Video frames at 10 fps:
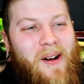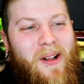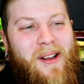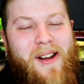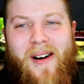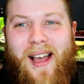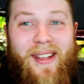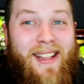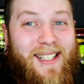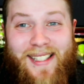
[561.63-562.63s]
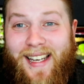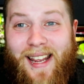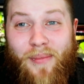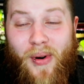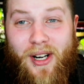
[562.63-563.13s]
Oh no, I mean this is an
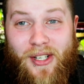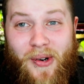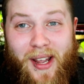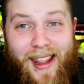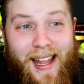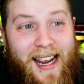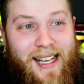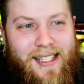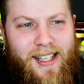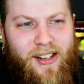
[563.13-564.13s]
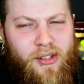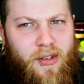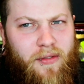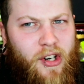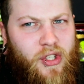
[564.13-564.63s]
imported Toke that has little
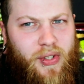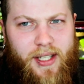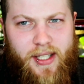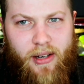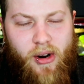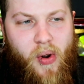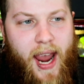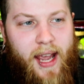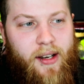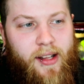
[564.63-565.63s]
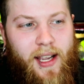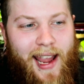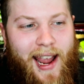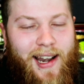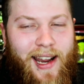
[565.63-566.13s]
to virtually zero
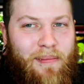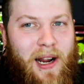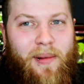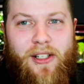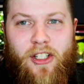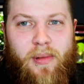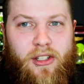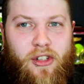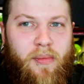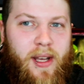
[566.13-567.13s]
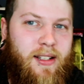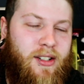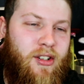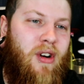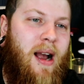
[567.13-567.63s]
handling and it probably took me two
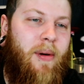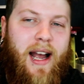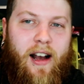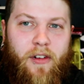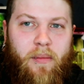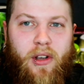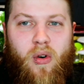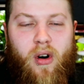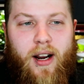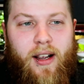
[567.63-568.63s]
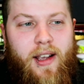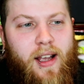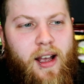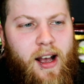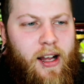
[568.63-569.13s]
minutes to grab her out from the cork,
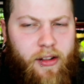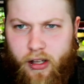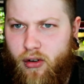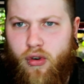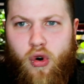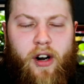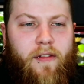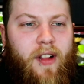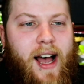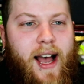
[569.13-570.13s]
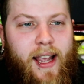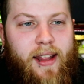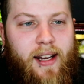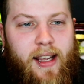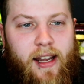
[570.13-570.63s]
uh, the little cork flat,
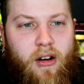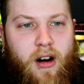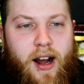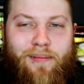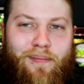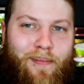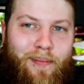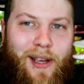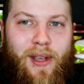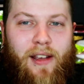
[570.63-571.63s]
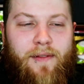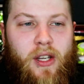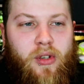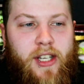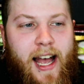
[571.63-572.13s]
and then get her on bit me a
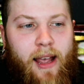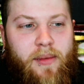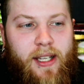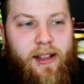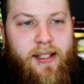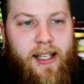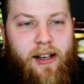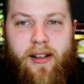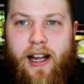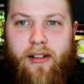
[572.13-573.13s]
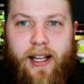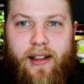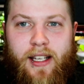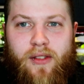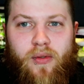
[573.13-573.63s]
few times and then settle down
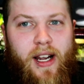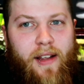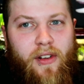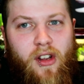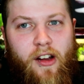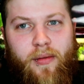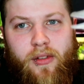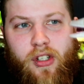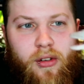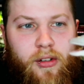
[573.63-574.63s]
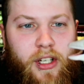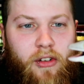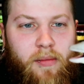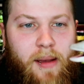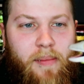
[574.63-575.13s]
like this where I feel comfortable just holding her
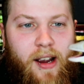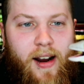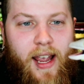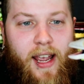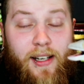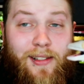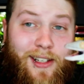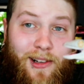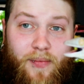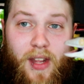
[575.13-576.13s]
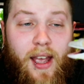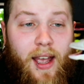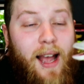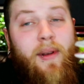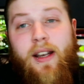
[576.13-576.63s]
with my bare hand. So,
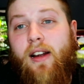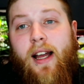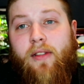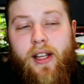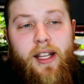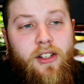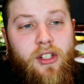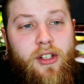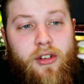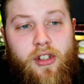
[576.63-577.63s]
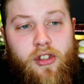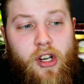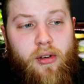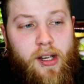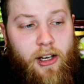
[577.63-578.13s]
I mean, yeah, really, it just goes to
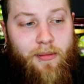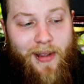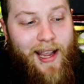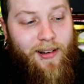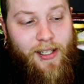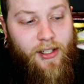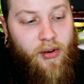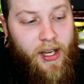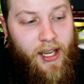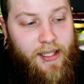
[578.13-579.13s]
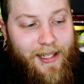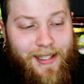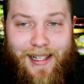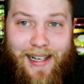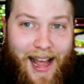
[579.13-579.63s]
show, you know, handling tokes,
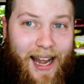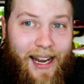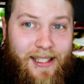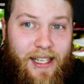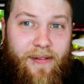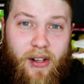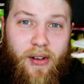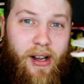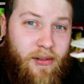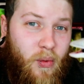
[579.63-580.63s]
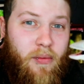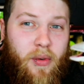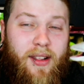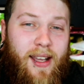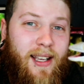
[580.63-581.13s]
it's not as difficult as one
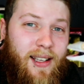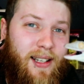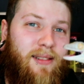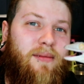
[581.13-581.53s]
would think.